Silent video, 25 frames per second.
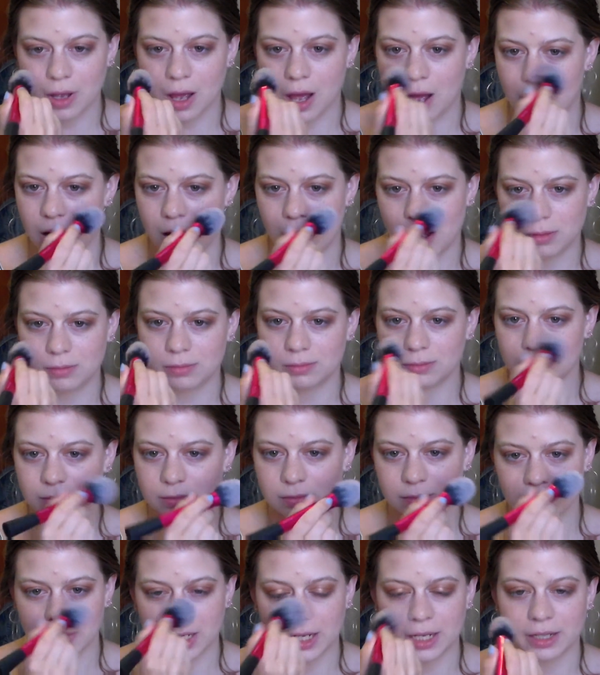
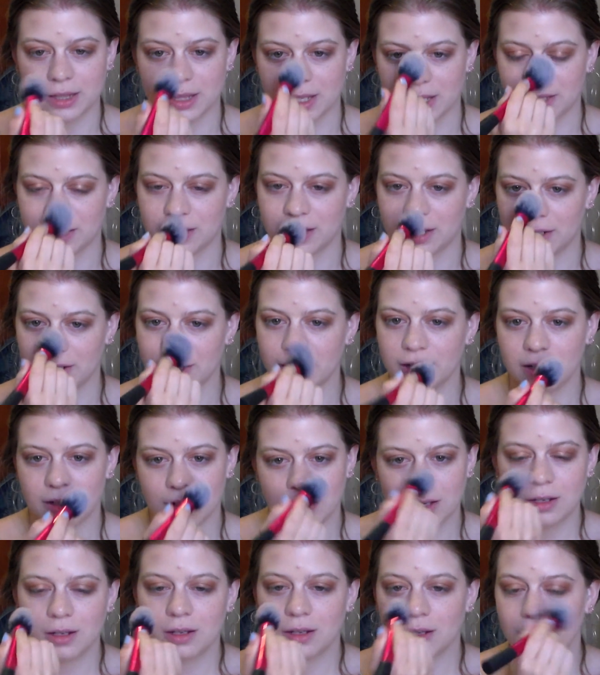I think that
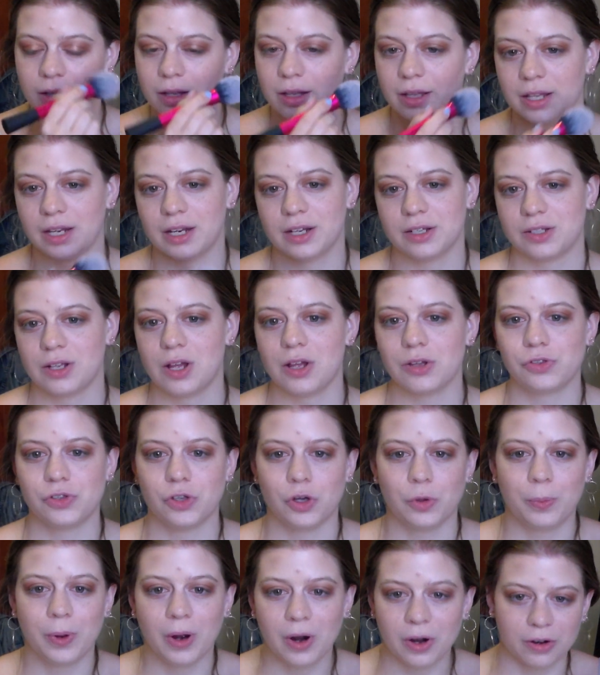it is
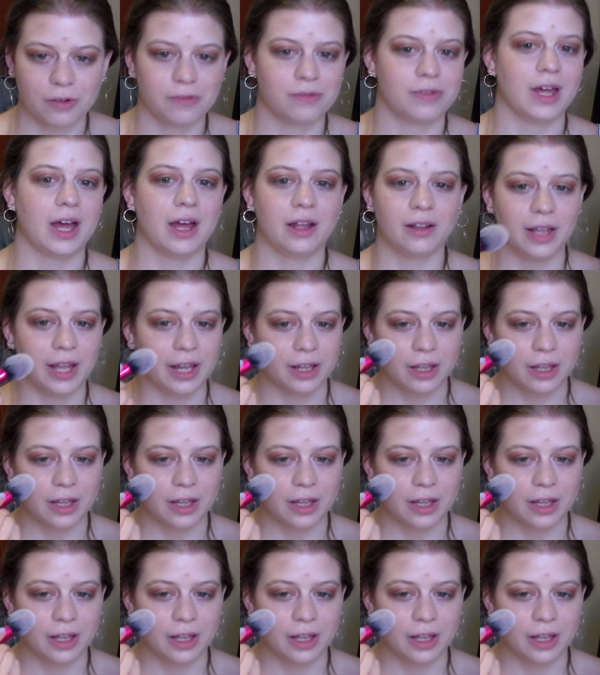also part of that,